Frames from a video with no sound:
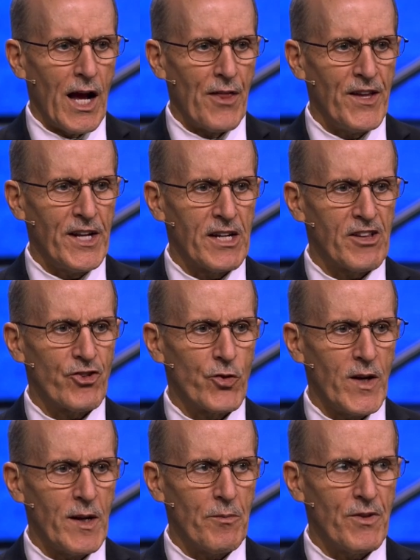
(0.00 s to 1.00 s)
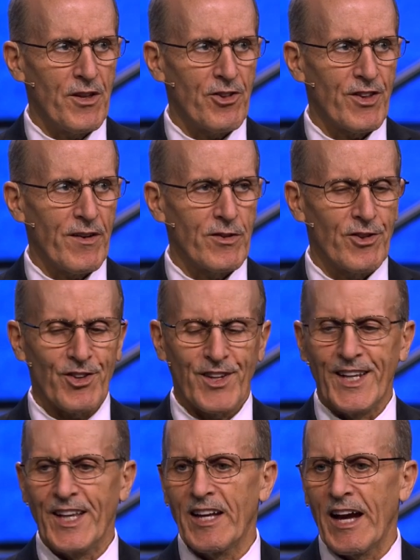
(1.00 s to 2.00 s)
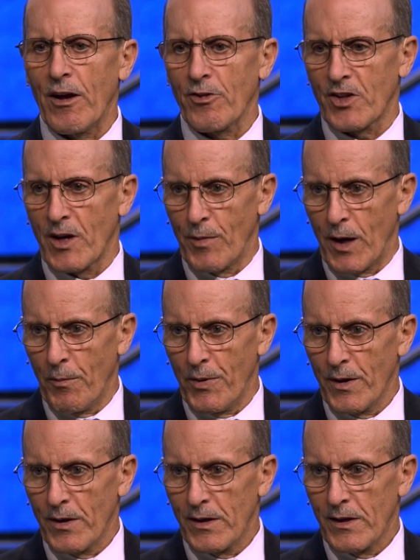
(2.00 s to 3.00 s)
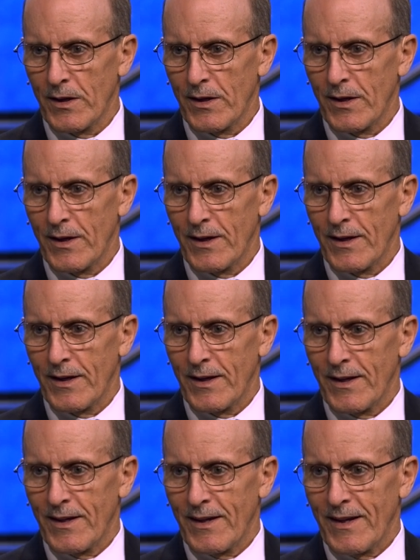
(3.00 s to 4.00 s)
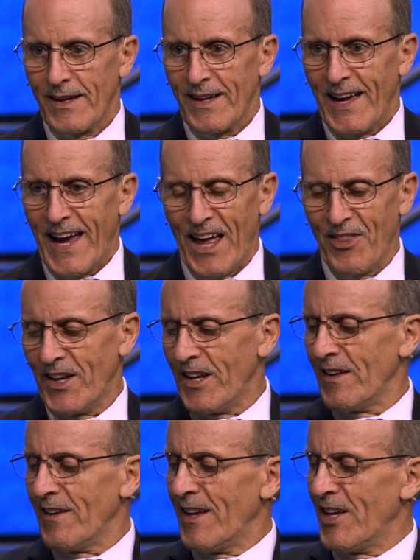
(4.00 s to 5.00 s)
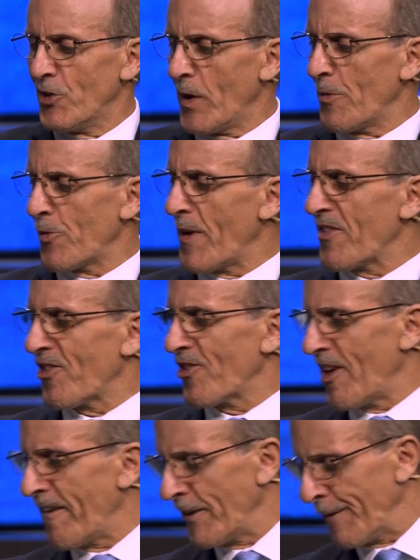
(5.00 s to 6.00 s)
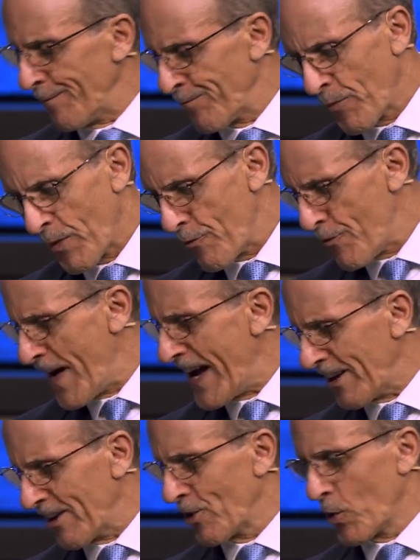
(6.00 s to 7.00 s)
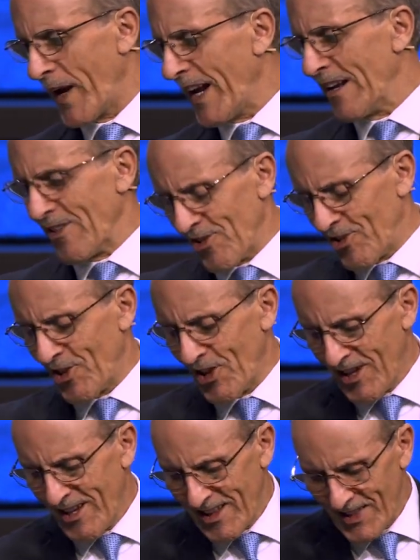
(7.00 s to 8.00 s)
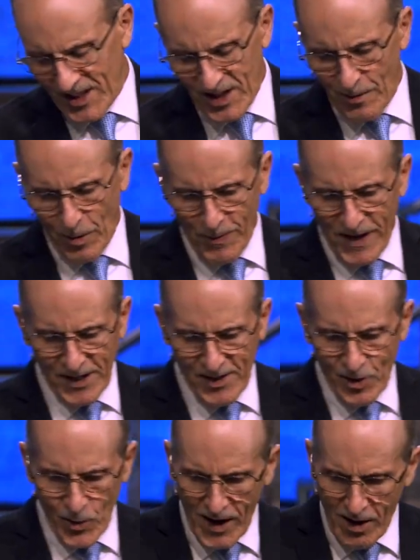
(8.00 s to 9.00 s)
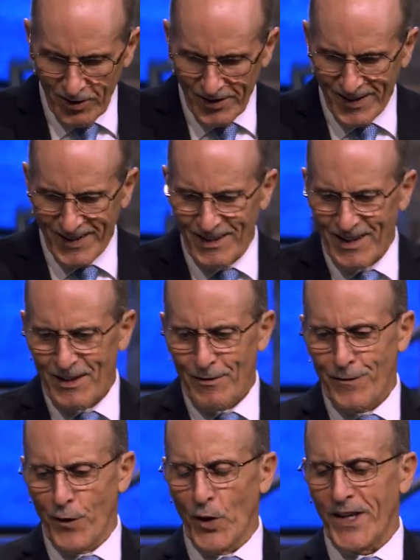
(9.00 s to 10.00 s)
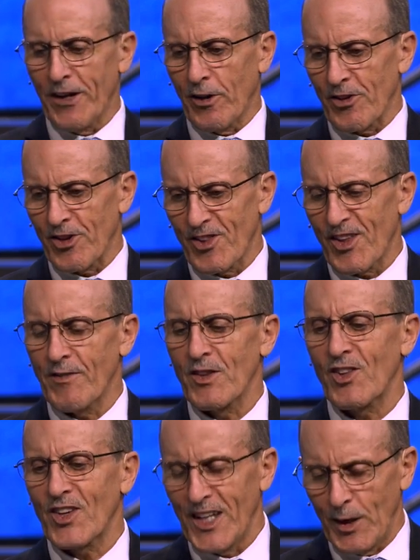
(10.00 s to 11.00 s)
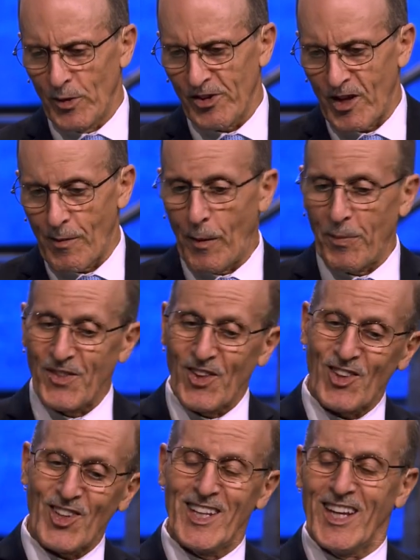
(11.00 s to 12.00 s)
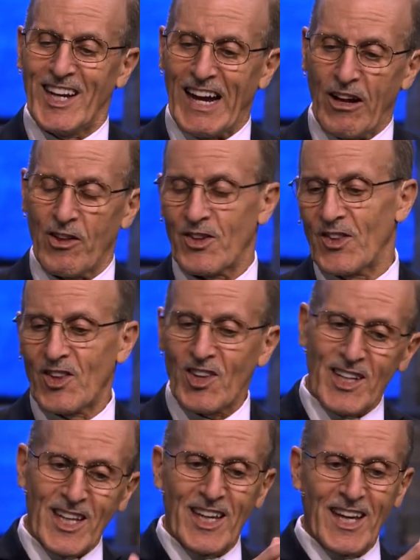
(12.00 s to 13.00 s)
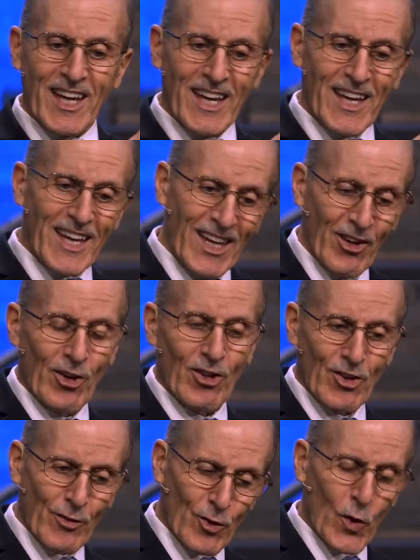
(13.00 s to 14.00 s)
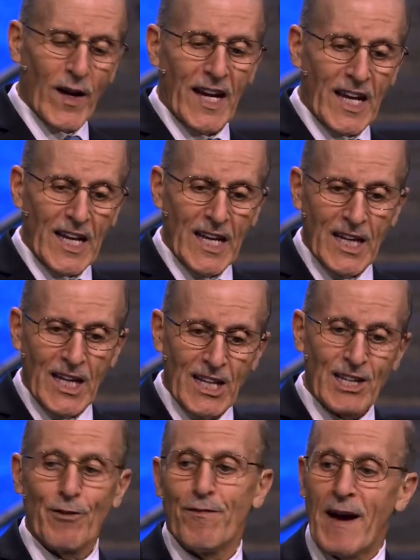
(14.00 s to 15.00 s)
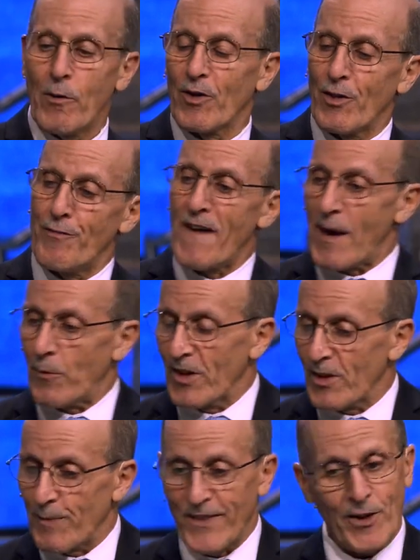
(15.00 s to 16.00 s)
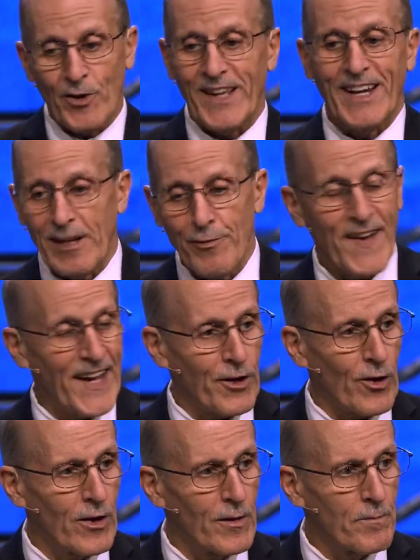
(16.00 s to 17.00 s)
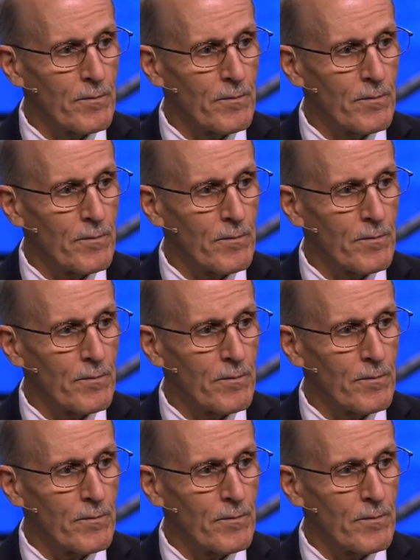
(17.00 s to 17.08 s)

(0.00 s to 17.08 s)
And then in his dream, these seven skinny cows come up. And then he dreams about seven fat grains that come up out of the ground. And full ears, and seven skinny ones come up. And the skinny cows and the skinny ears of grain devour the fat ones, but they don't get any fatter.